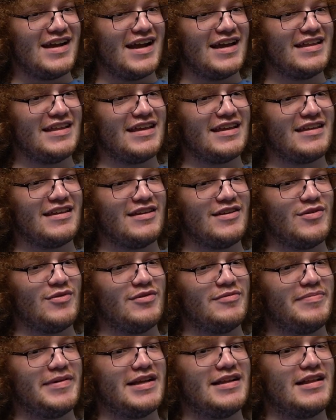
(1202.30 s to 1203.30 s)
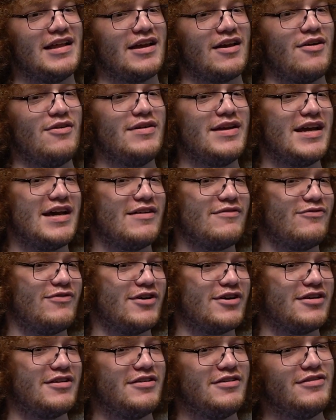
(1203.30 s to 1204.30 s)
I think you would be like, oh yeah, I
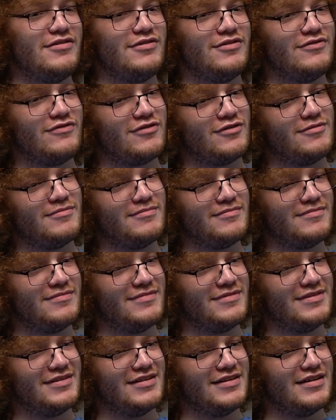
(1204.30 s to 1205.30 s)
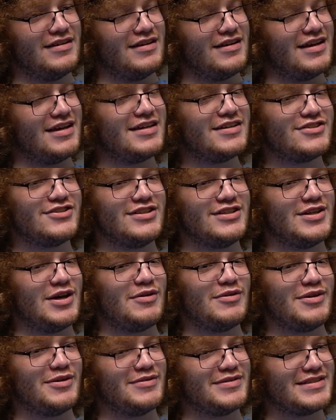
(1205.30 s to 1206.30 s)
fucking knew you from. I actually
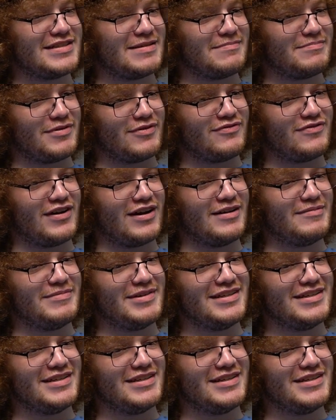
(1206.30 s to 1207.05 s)
don't know what Semper Fi